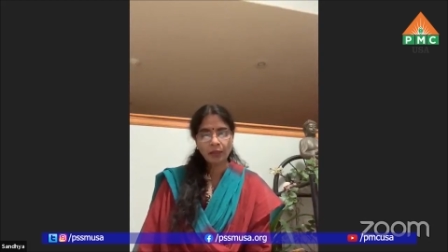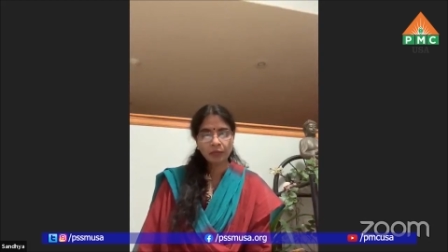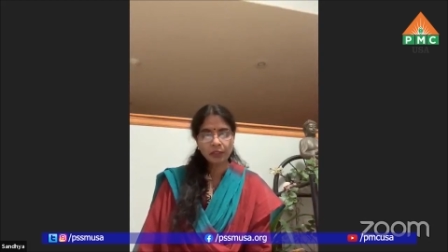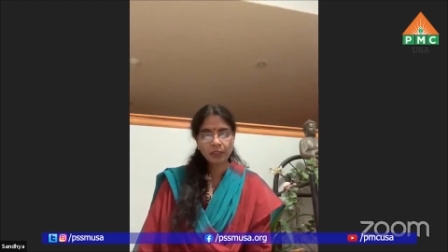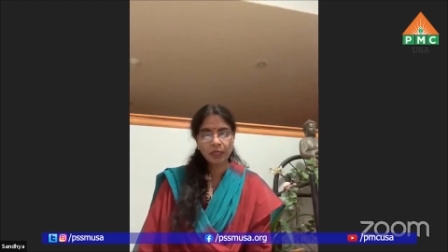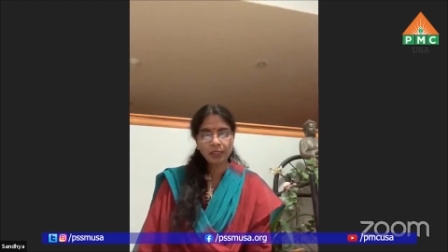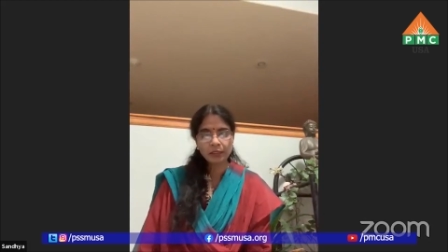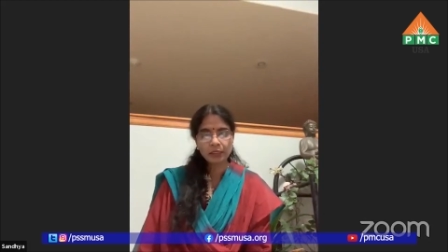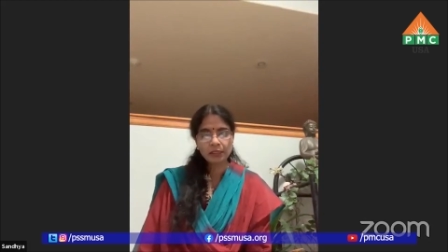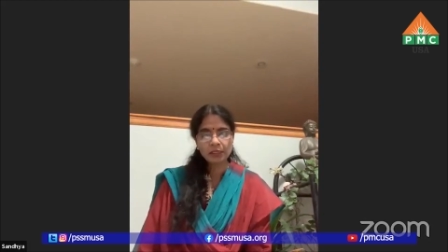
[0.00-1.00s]
Everything I
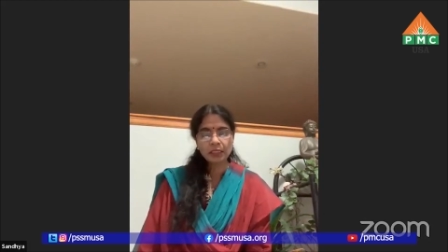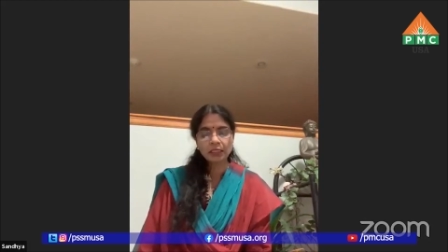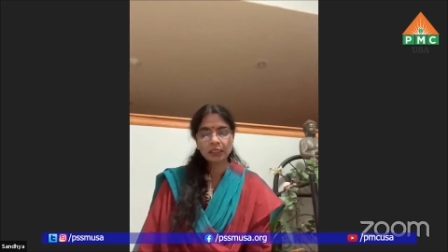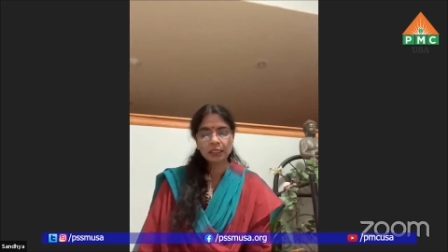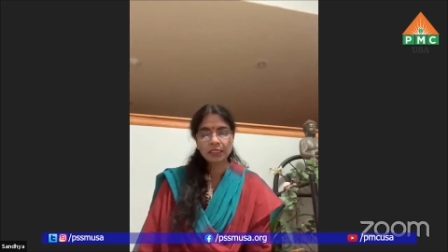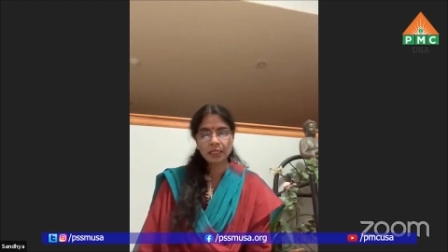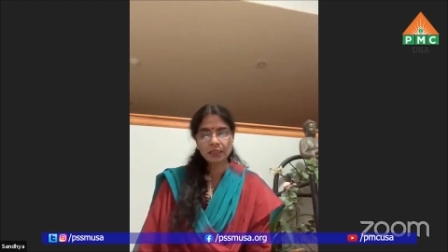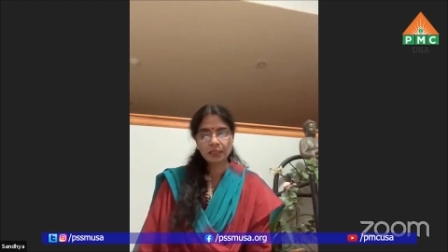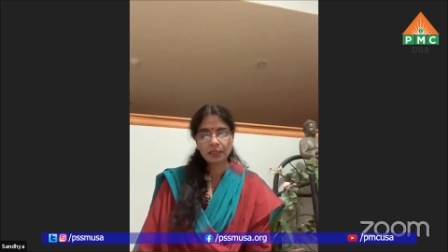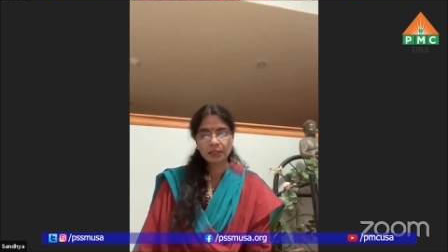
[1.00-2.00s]
touch is a
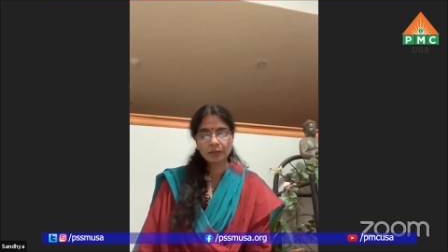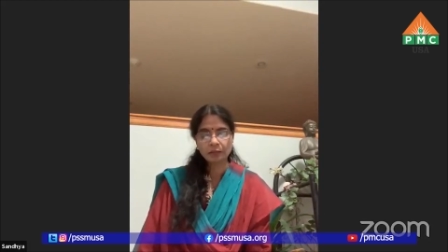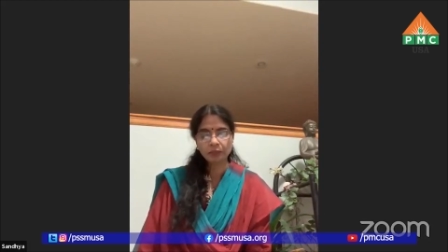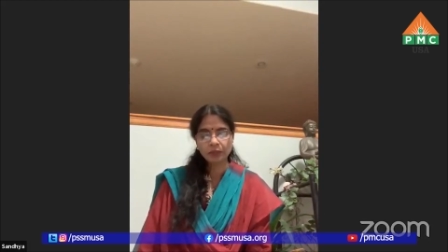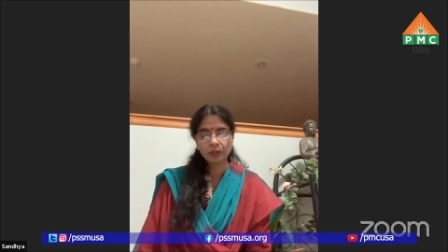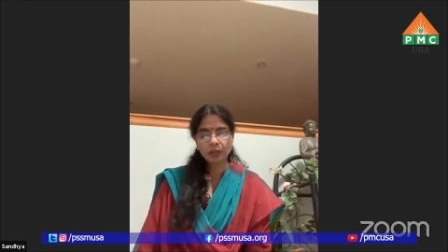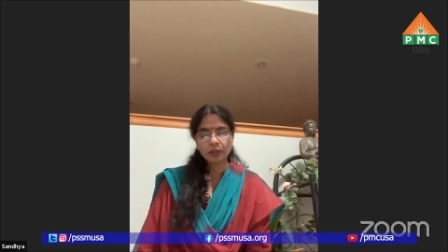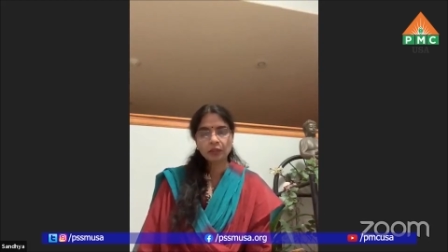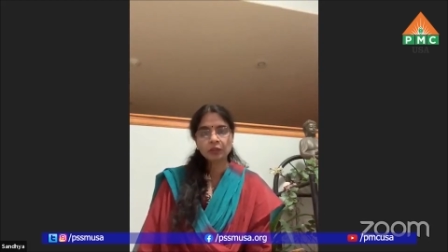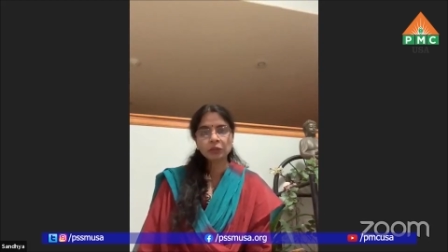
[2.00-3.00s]
success.
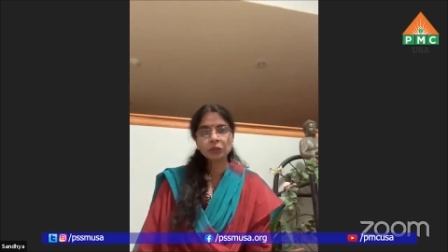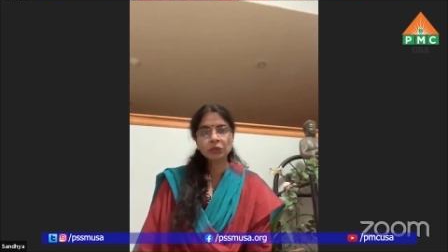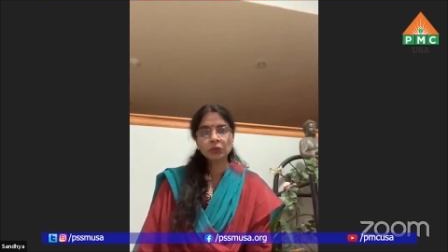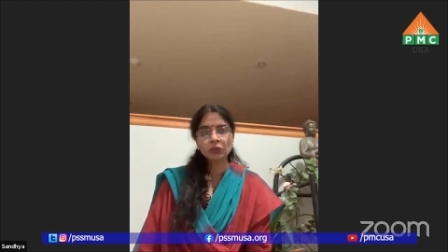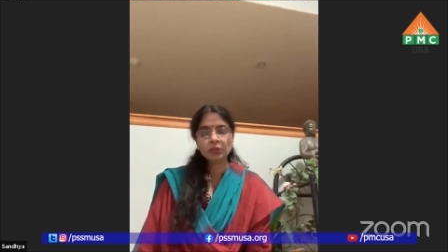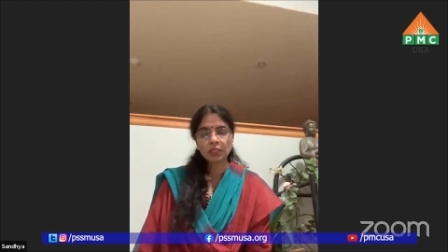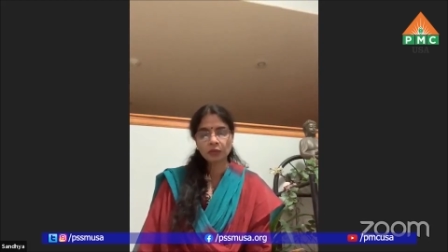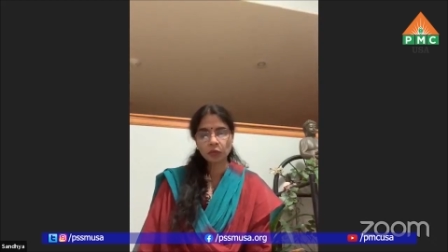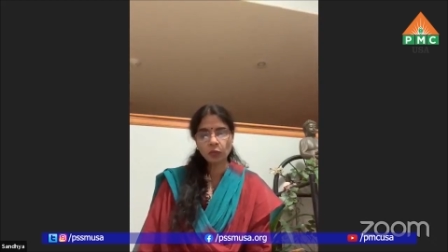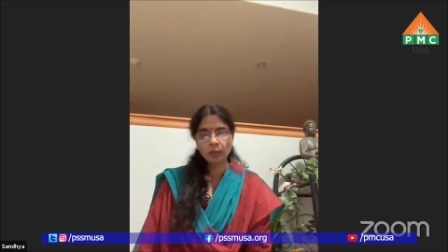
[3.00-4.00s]
New doors
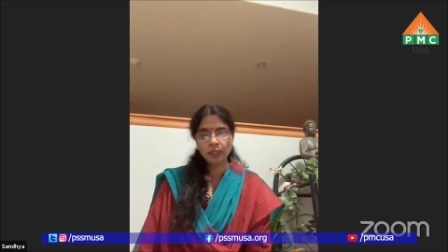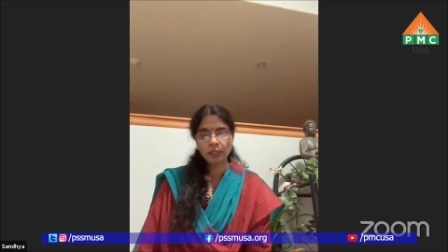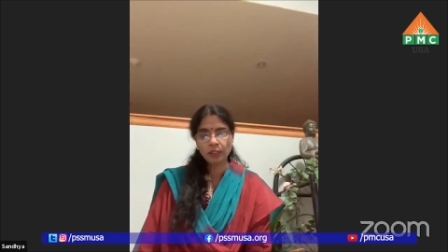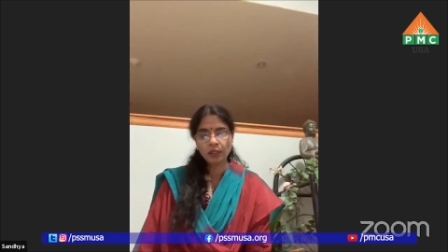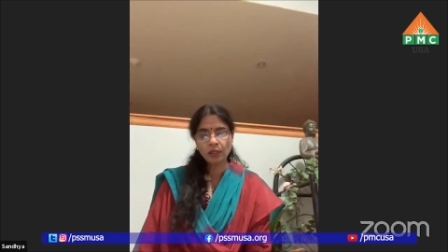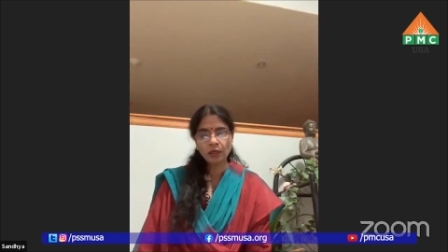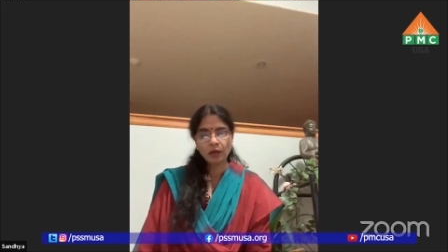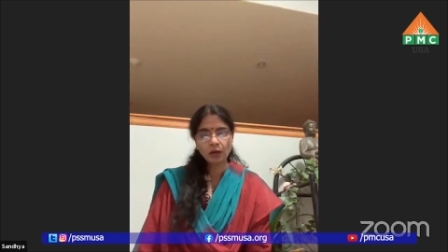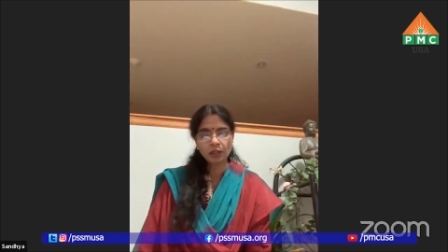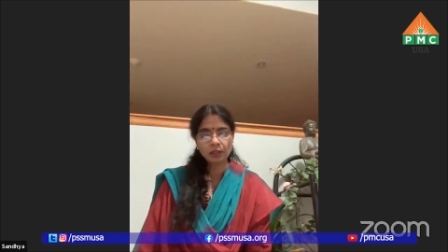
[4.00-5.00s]
are opening
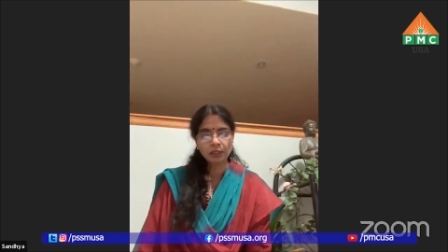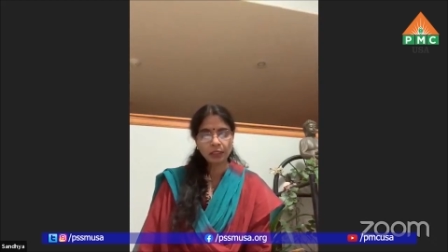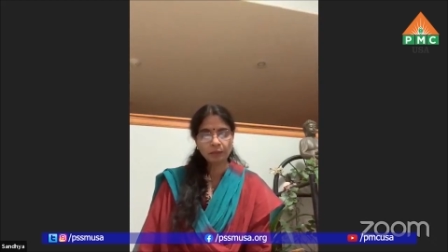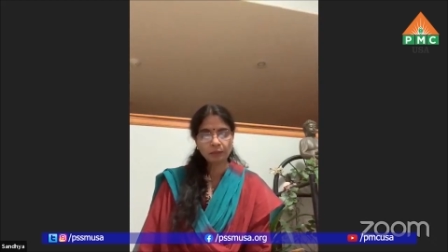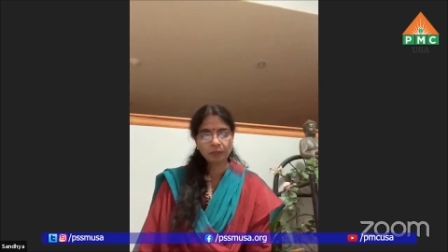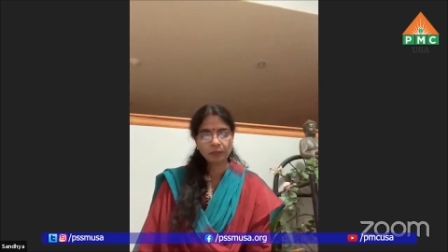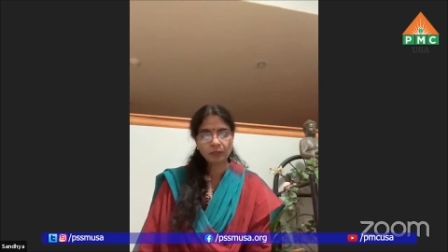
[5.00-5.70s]
all the time.